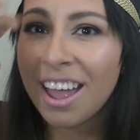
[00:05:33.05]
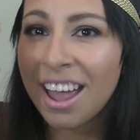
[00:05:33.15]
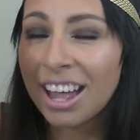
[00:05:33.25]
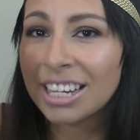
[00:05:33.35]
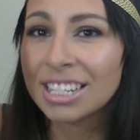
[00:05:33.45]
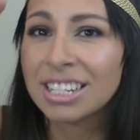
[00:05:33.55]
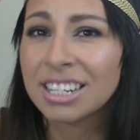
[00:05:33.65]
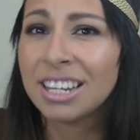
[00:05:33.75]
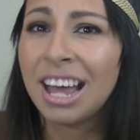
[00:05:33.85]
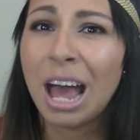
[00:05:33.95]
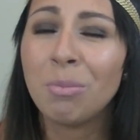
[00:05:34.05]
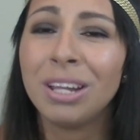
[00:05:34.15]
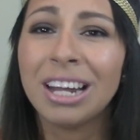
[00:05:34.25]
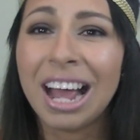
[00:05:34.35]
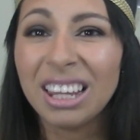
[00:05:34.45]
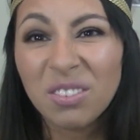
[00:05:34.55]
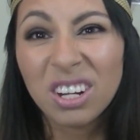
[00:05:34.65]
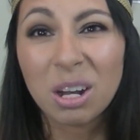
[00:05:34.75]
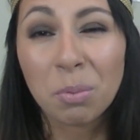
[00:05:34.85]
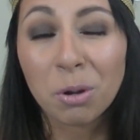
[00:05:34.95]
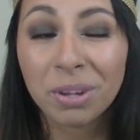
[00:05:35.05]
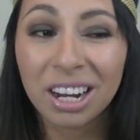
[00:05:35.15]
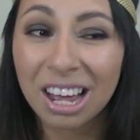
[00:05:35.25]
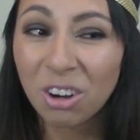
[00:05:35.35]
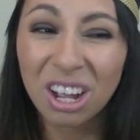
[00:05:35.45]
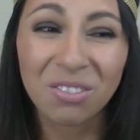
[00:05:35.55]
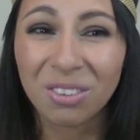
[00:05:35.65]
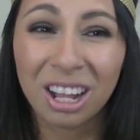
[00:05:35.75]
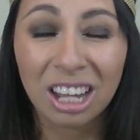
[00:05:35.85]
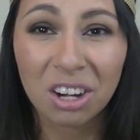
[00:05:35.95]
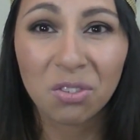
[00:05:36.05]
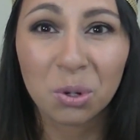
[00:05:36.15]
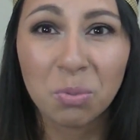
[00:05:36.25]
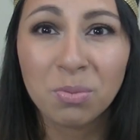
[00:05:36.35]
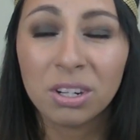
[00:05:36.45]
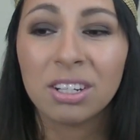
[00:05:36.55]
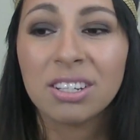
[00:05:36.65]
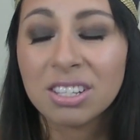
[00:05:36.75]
And, I mean, I live in an apartment. I don't have a lot of room.